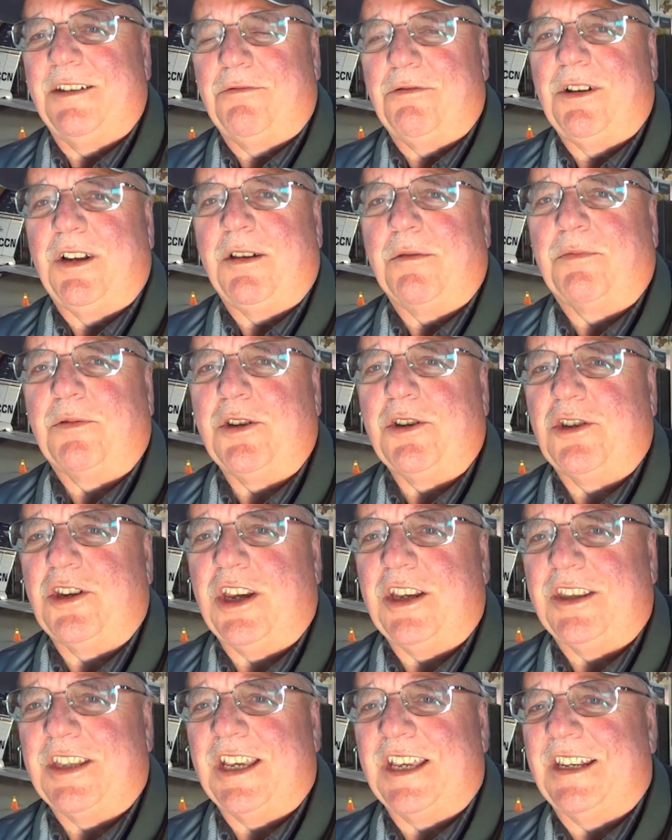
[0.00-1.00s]
Really
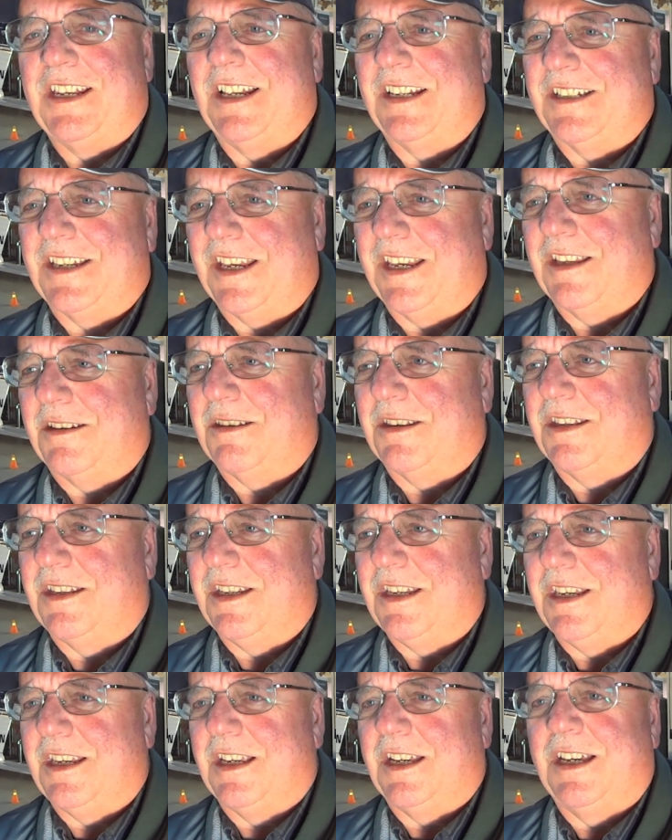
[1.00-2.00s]
appreciate that. I'd like to get
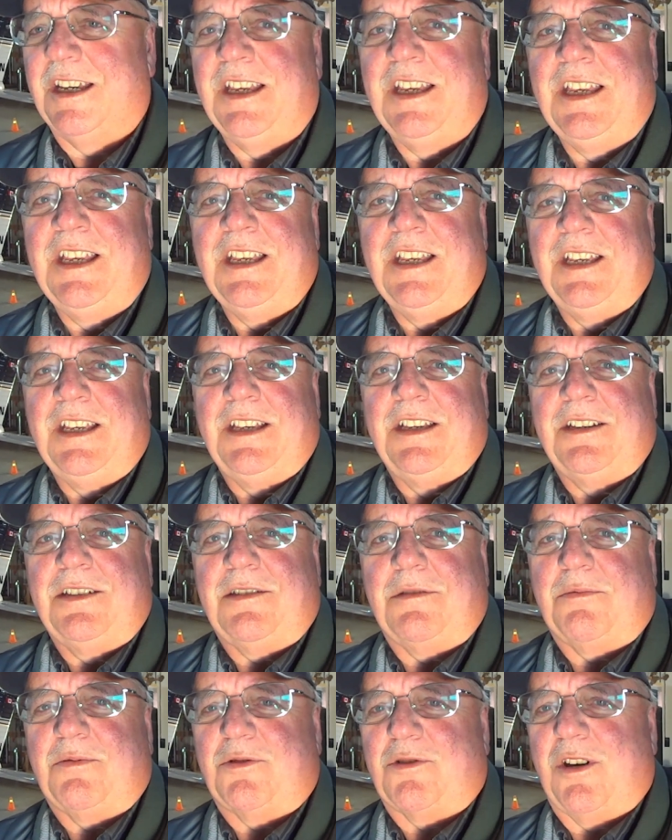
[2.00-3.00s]
the
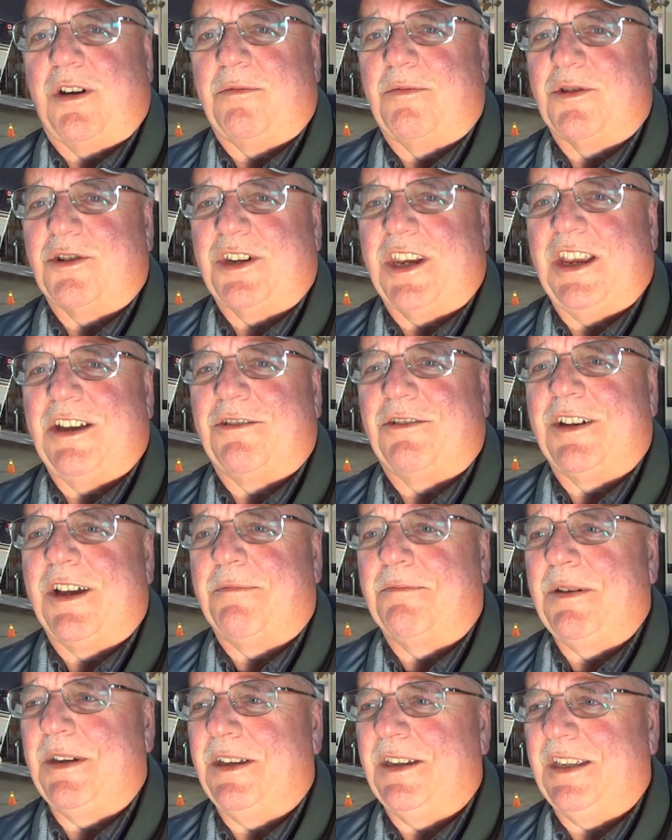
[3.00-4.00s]
subscribers count
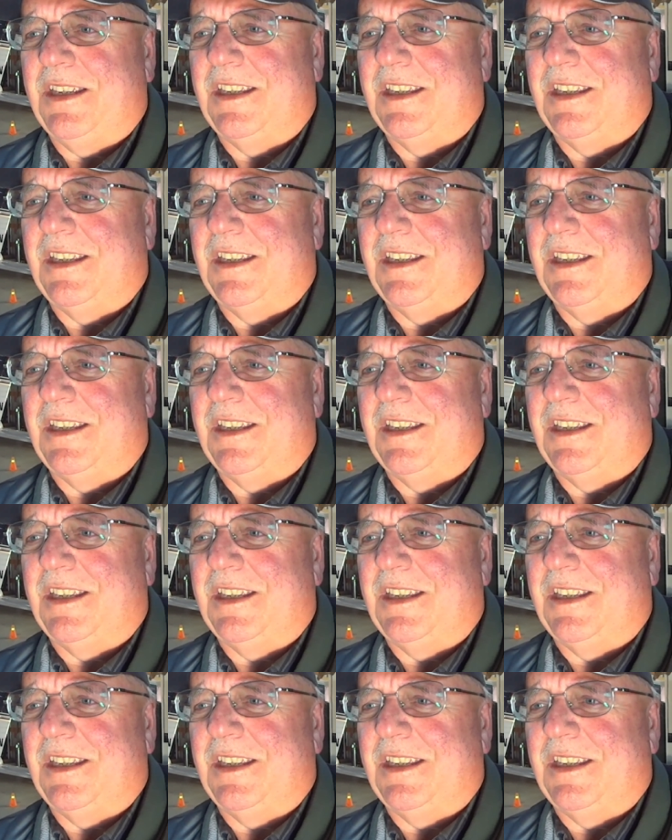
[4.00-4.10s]
up.